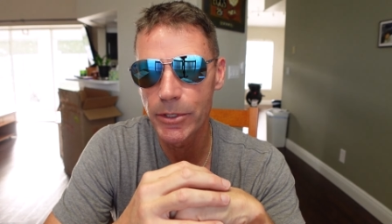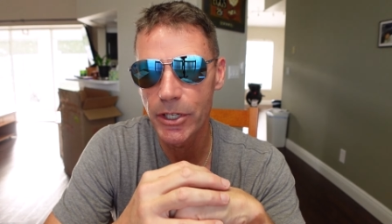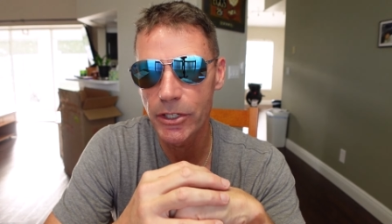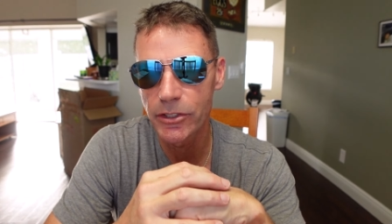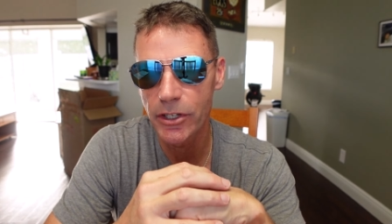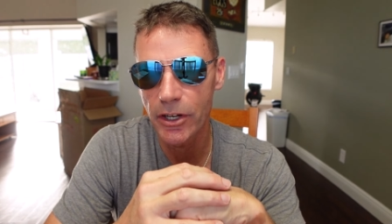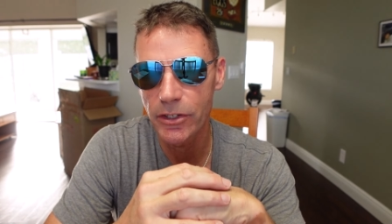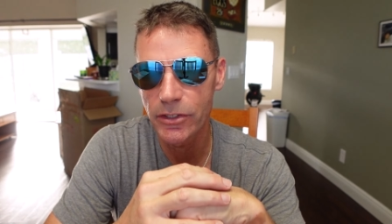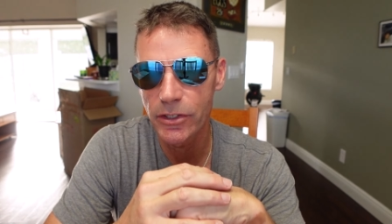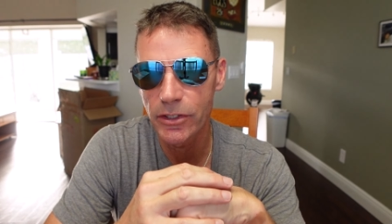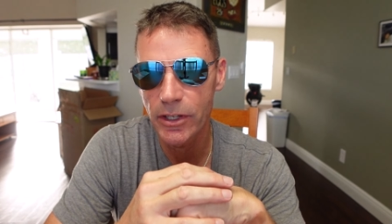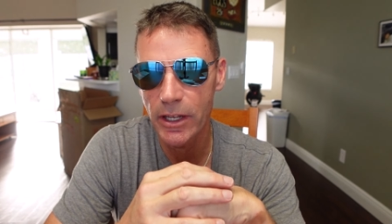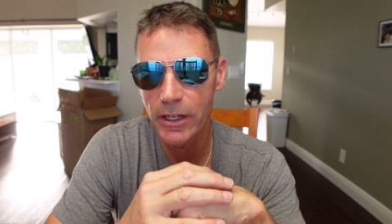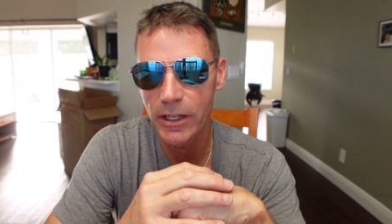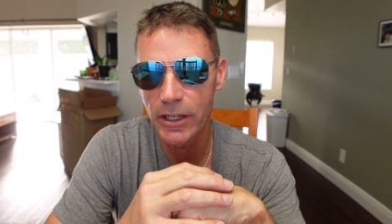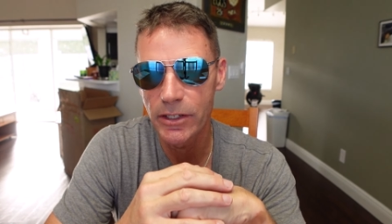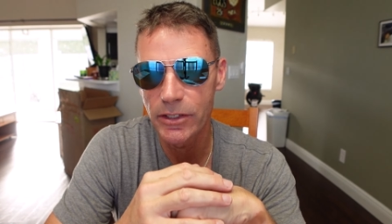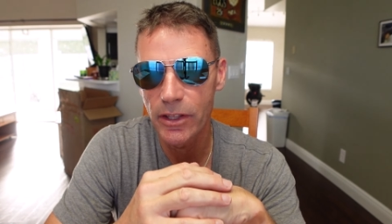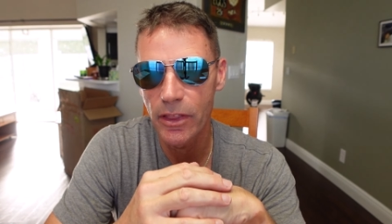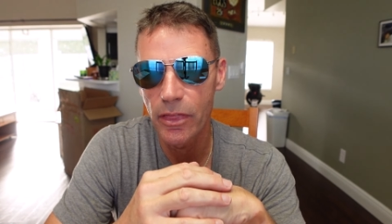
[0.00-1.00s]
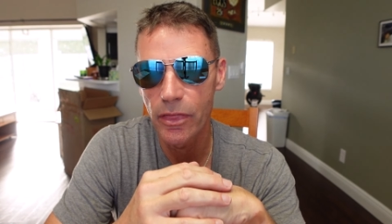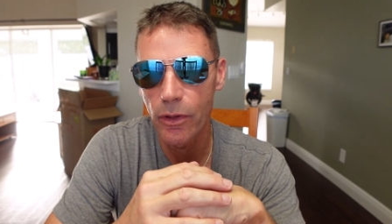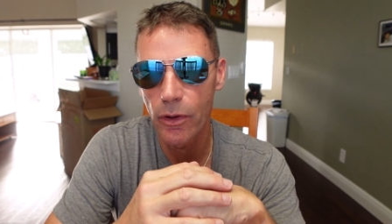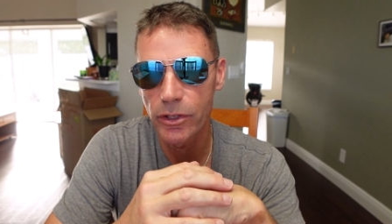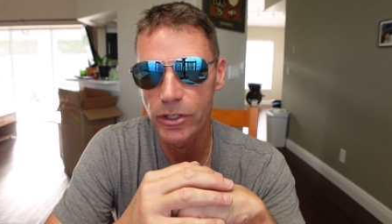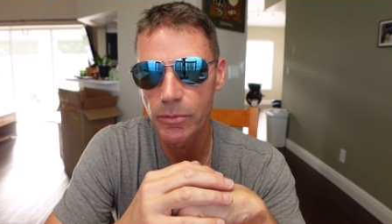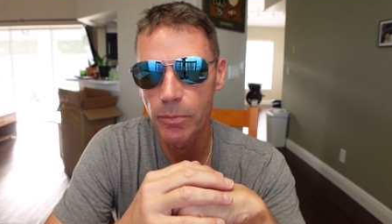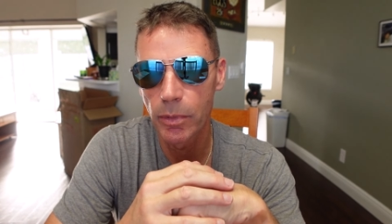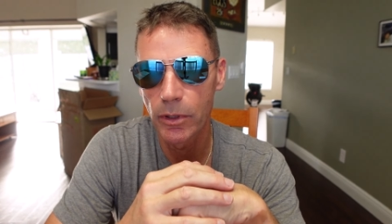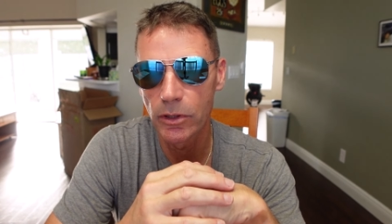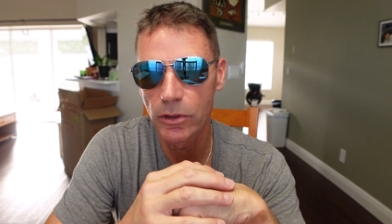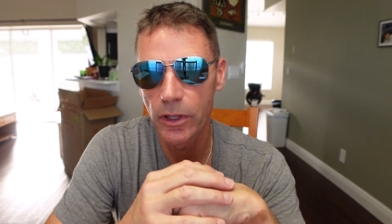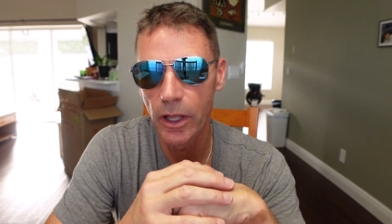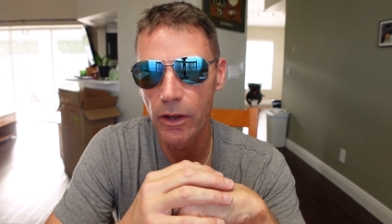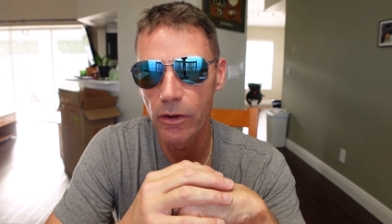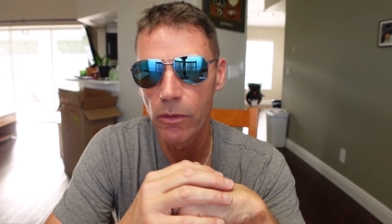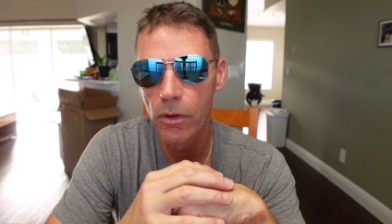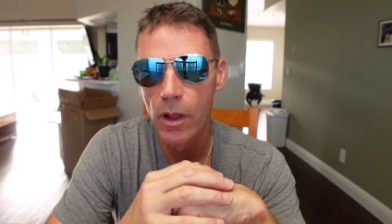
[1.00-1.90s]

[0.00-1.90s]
suggestions, ideas, and thoughts below.